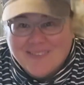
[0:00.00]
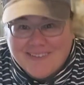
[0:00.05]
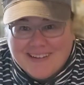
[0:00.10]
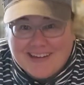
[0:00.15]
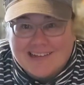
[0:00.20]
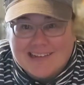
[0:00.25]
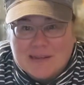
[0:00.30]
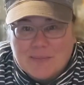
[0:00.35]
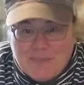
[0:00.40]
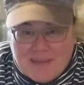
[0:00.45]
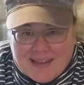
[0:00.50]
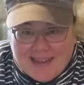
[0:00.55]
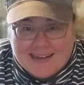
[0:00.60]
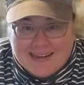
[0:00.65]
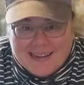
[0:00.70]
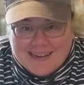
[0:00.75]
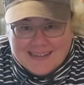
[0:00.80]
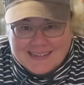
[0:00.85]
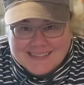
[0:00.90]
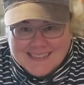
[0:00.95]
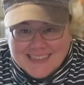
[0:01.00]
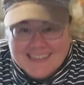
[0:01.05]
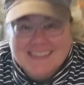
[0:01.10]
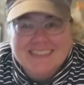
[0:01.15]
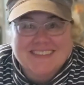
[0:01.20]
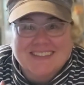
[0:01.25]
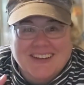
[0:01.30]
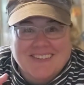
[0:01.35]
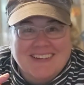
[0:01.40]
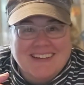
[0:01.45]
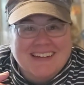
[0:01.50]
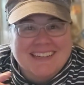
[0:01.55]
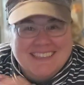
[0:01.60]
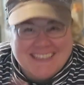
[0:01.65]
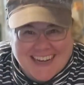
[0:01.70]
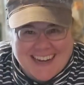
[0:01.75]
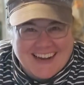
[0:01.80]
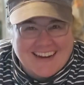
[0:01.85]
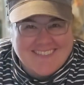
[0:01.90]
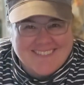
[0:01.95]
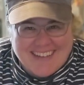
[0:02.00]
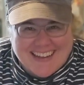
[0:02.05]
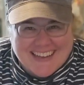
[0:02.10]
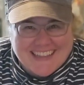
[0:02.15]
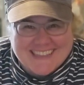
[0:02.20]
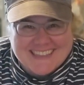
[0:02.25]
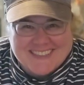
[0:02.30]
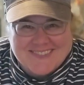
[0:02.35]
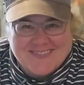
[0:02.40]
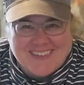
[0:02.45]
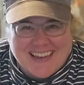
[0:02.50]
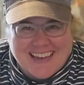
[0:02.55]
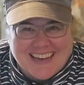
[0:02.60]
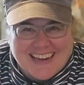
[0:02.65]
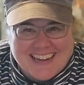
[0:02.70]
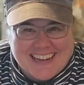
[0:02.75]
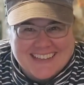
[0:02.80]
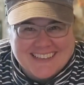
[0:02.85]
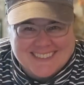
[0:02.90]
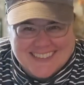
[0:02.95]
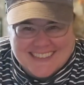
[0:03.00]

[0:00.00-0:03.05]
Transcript: We call it mayonnaise. So I'm going to try to make this mayonnaise